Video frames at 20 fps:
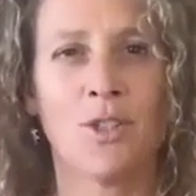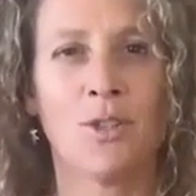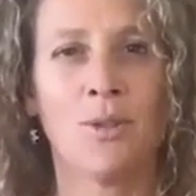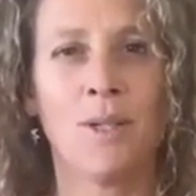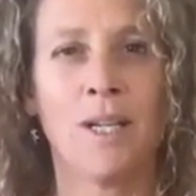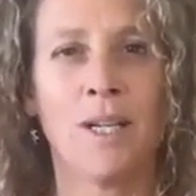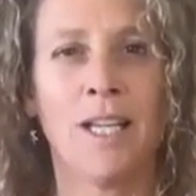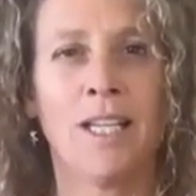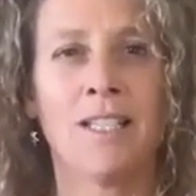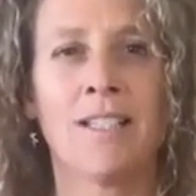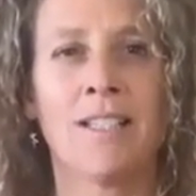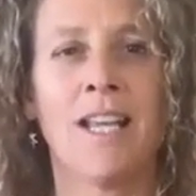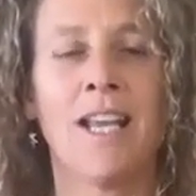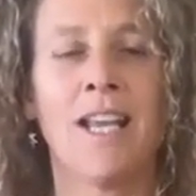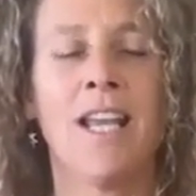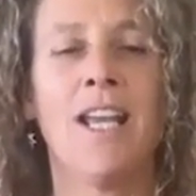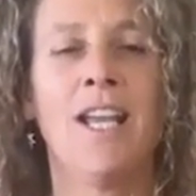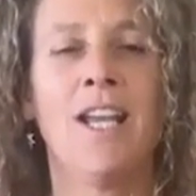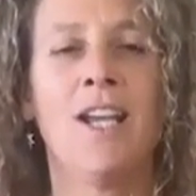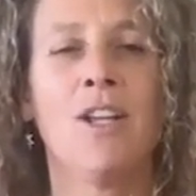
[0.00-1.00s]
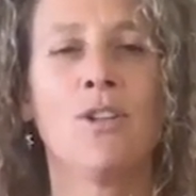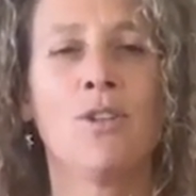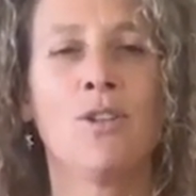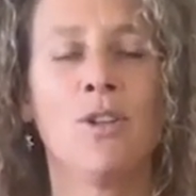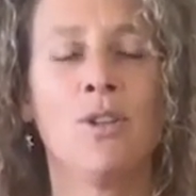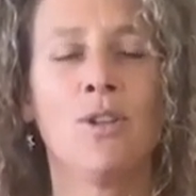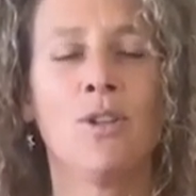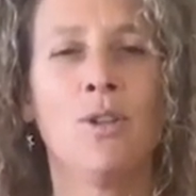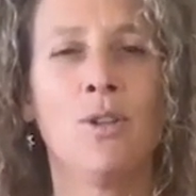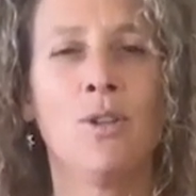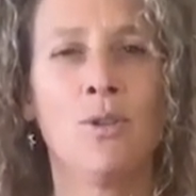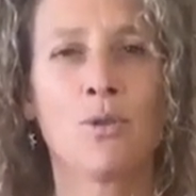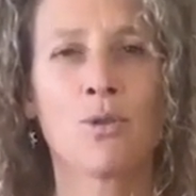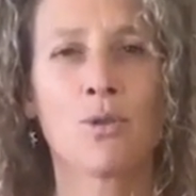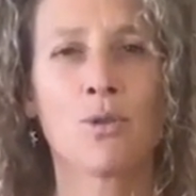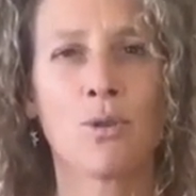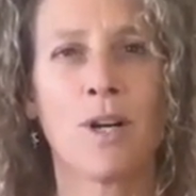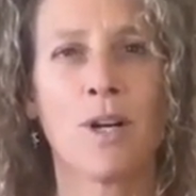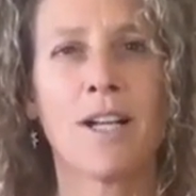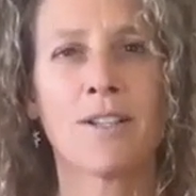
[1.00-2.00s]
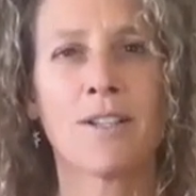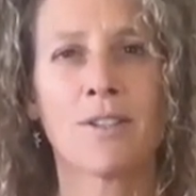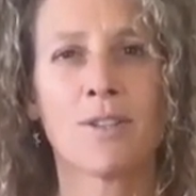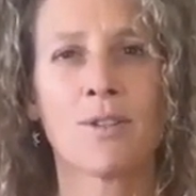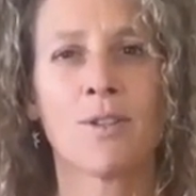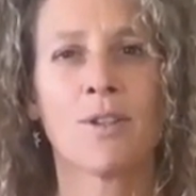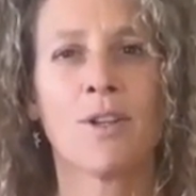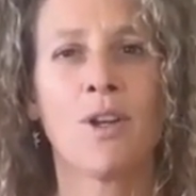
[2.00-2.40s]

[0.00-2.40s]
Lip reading: to it to trust